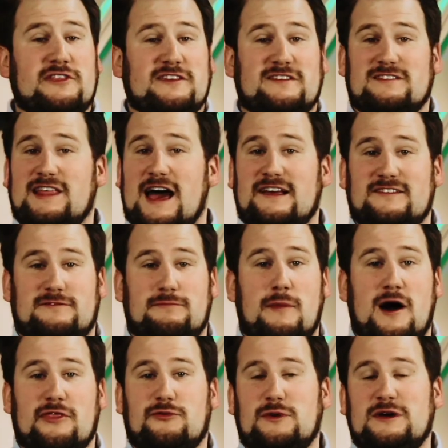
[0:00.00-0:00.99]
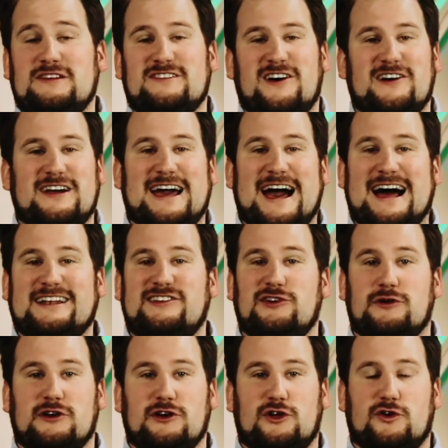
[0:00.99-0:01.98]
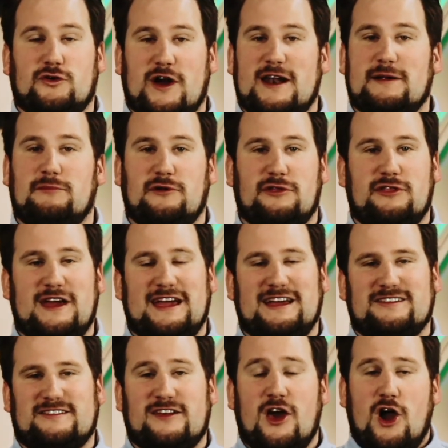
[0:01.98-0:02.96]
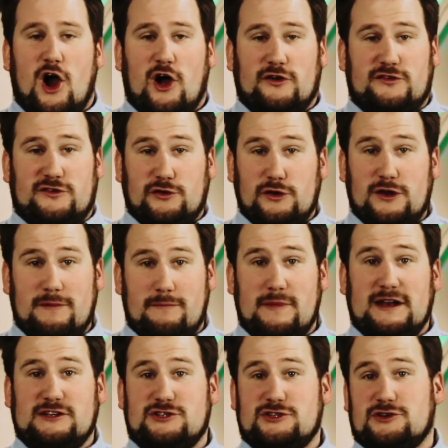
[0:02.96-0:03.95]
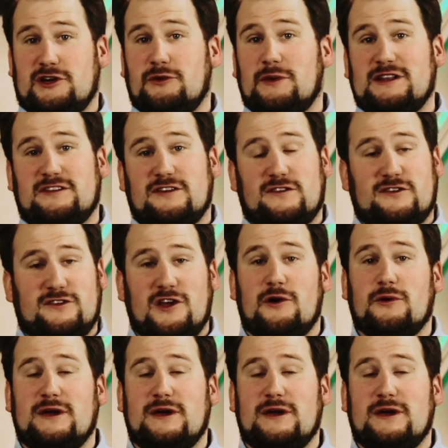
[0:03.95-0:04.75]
this last month, we saw God do incredible things. Our student ministry went to snow